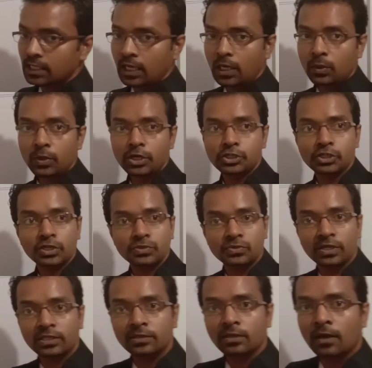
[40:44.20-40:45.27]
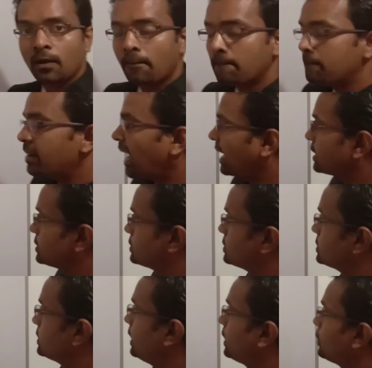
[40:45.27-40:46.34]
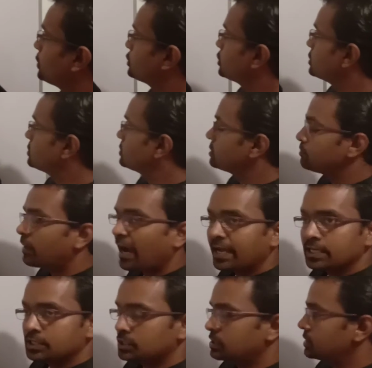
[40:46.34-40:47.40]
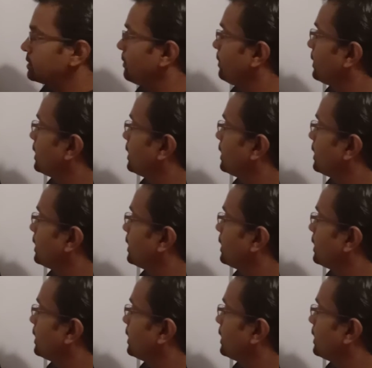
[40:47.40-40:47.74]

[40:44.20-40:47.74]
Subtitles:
equations with brackets. Equations with brackets.